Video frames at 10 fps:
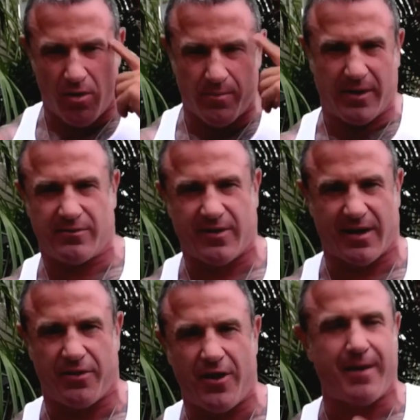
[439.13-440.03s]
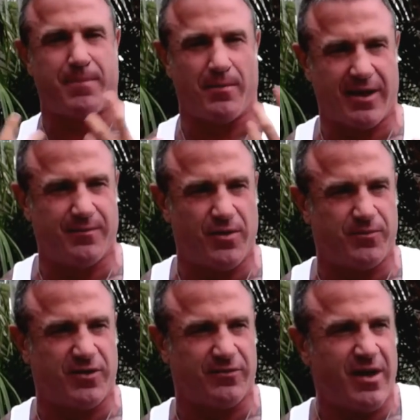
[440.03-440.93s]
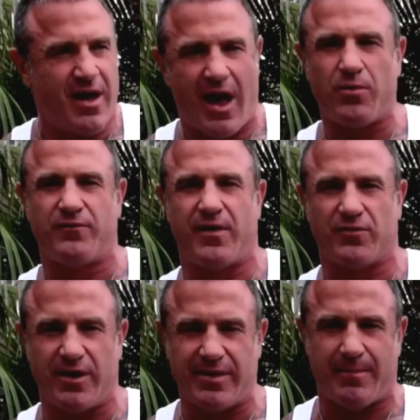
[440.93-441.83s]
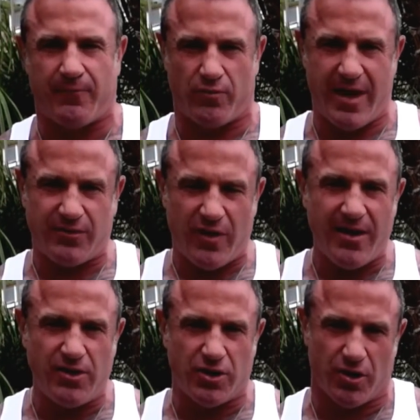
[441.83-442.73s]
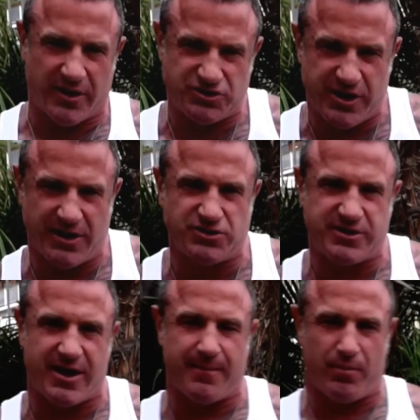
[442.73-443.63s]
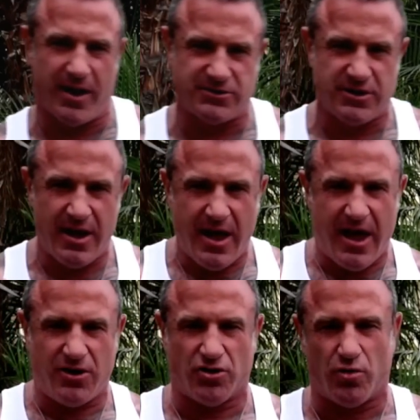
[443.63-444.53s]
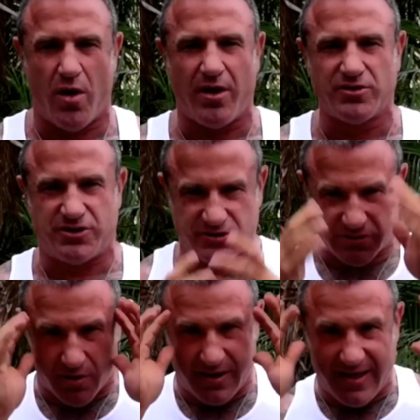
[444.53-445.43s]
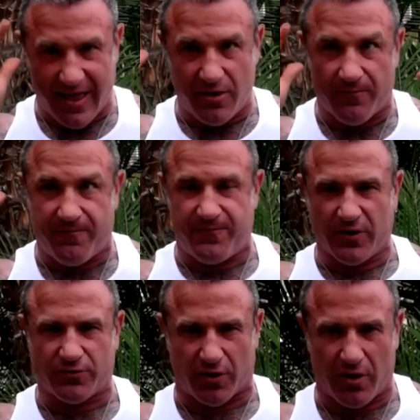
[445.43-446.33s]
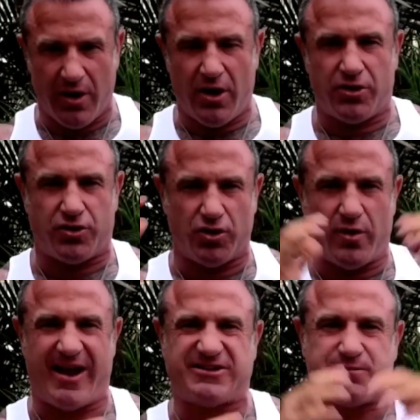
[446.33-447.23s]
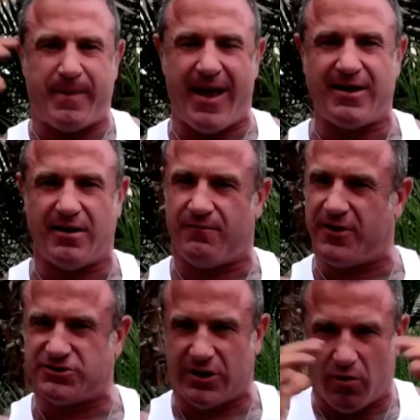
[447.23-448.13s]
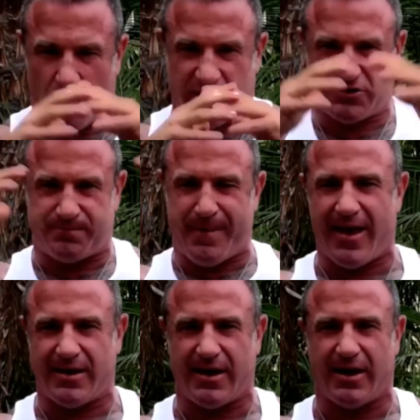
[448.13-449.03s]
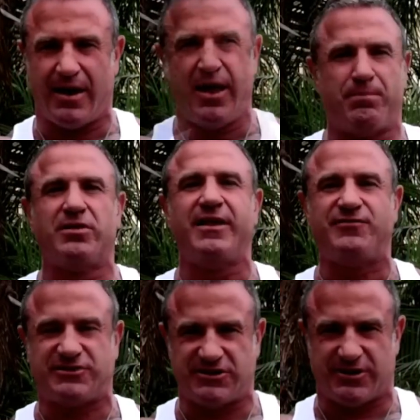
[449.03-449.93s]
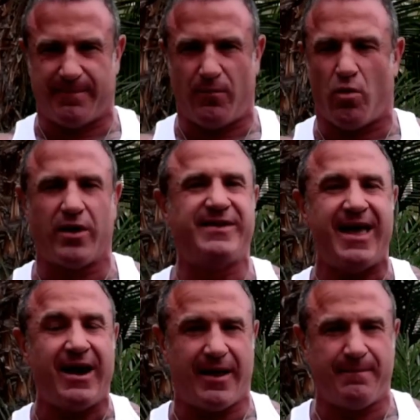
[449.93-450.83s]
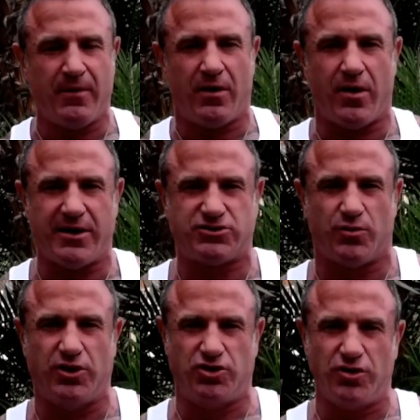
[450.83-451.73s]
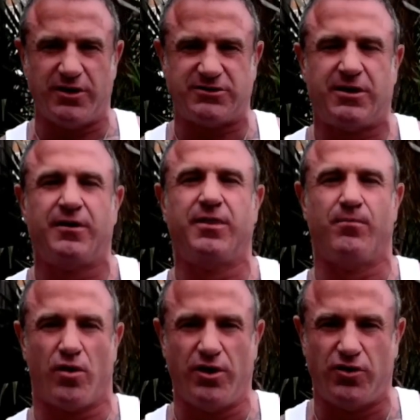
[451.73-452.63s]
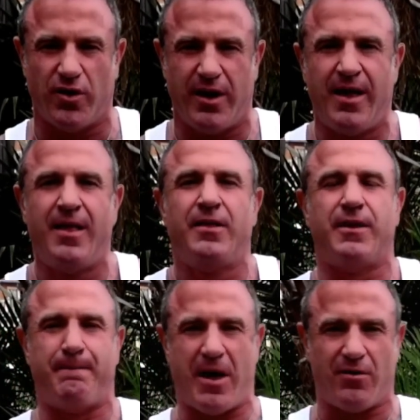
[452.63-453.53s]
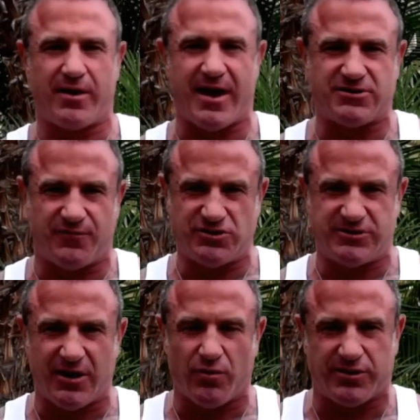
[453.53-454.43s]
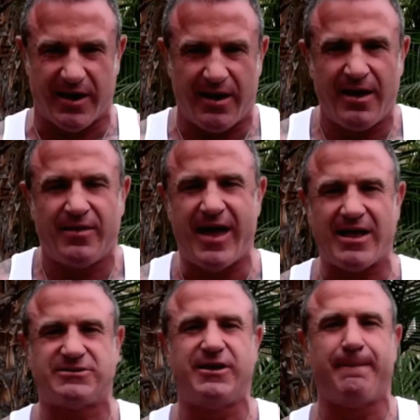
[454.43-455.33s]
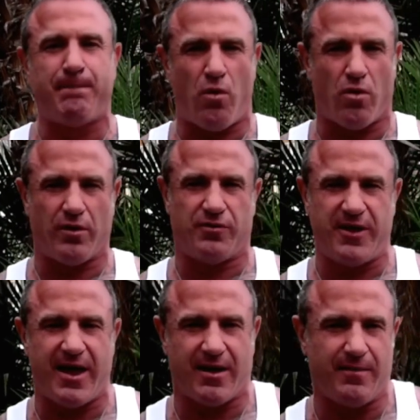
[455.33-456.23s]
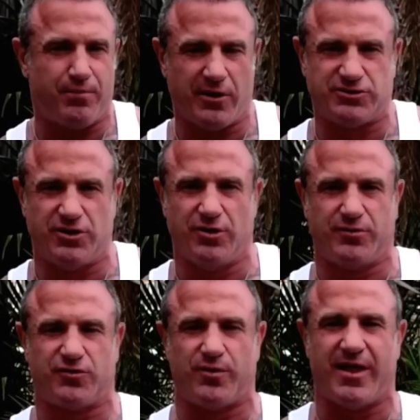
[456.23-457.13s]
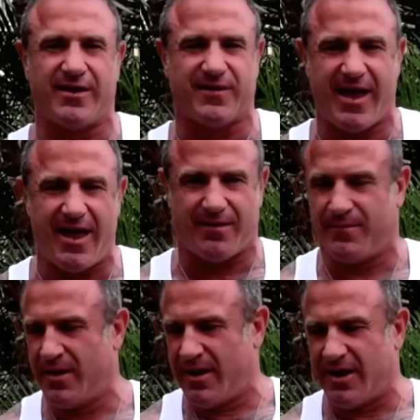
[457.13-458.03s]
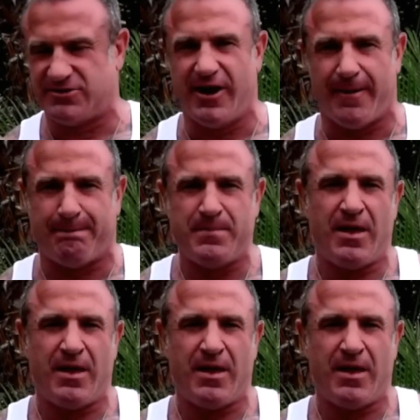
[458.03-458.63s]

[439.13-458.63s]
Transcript: moment. It's like a thought bubble that comes up and says, I would have never done that before. That's how you know that change is taking place, and your neurology is starting to let you filter through an expanded vision or expanded belief system or identity. All right, so when you do this, the more you do it, the better it gets if you stick with it. That's the important thing, and pretty soon you'll just realize, like, hey, it's done.